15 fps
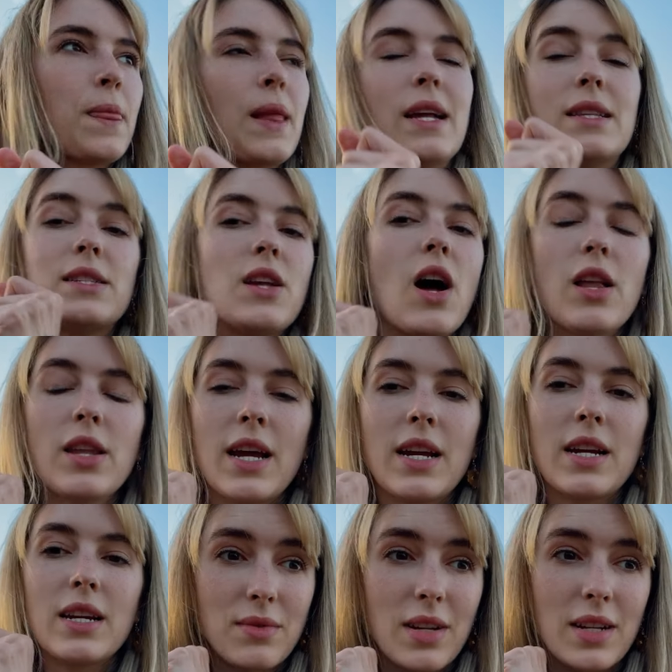It's not
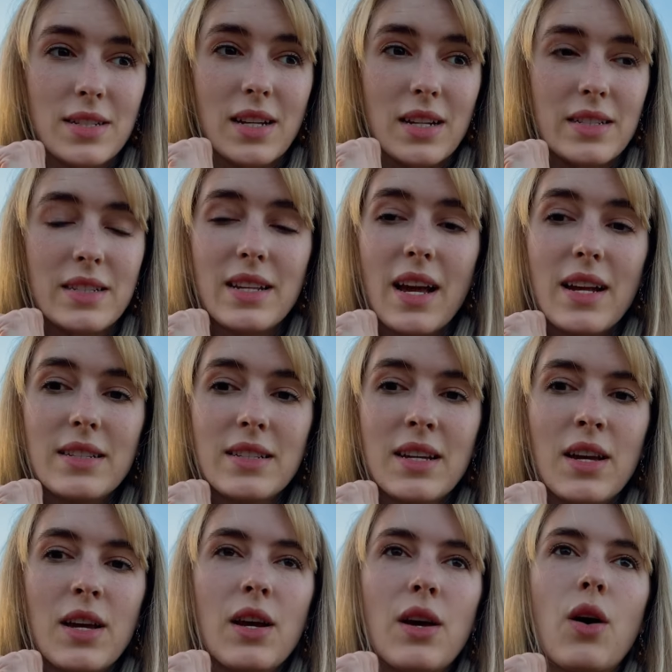like a sunset
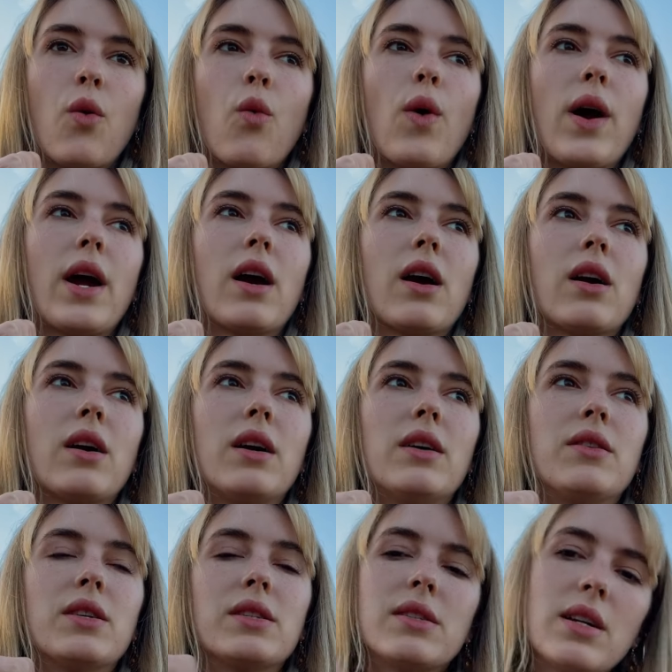where
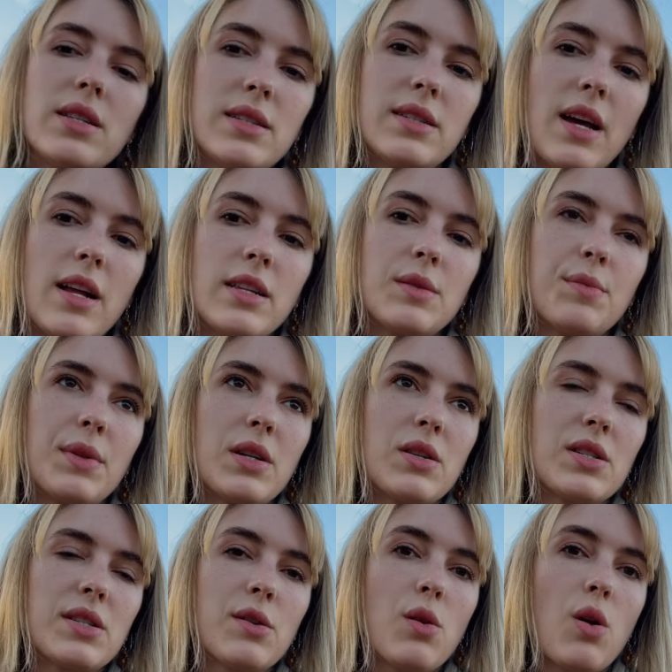the sun sets but there's
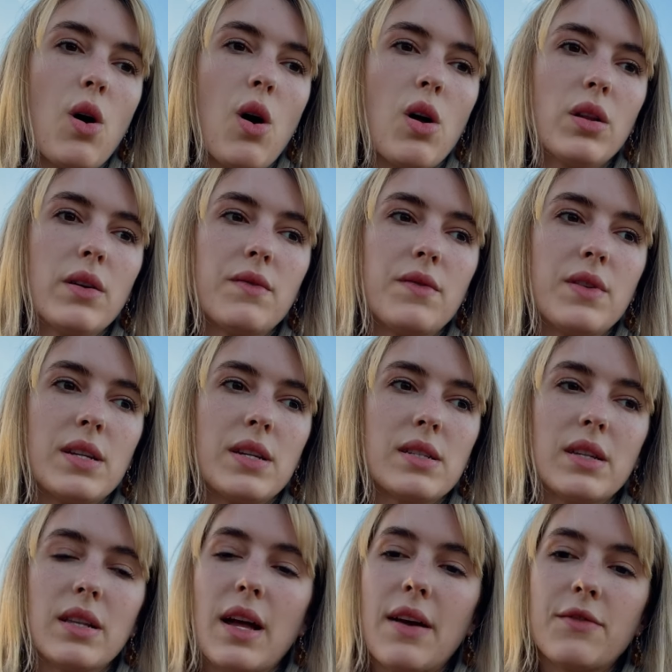still all of this
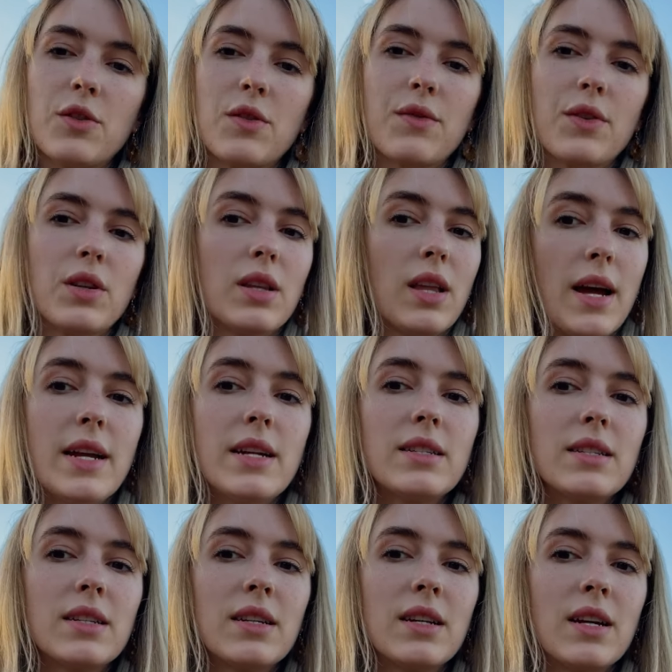leftover
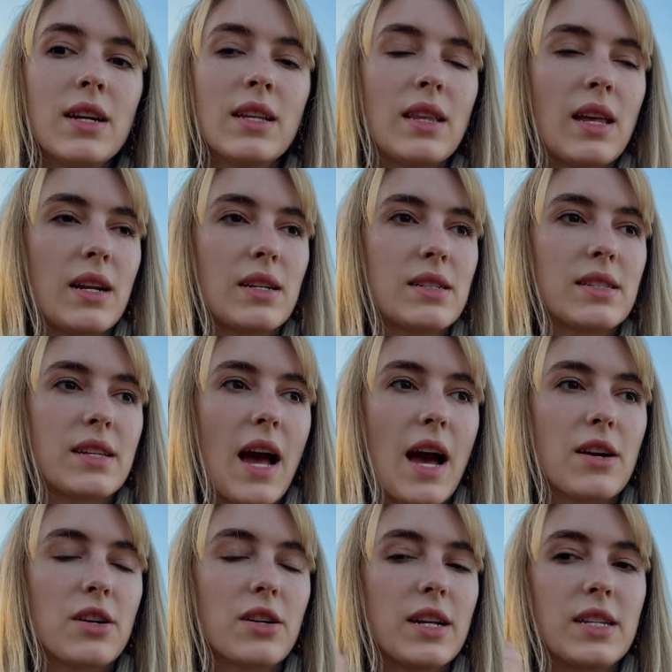light that is
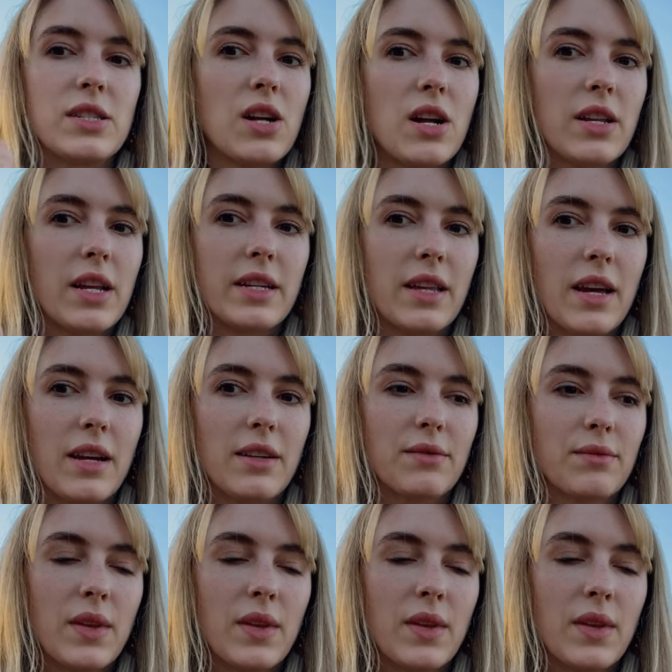scattered. It's not like that.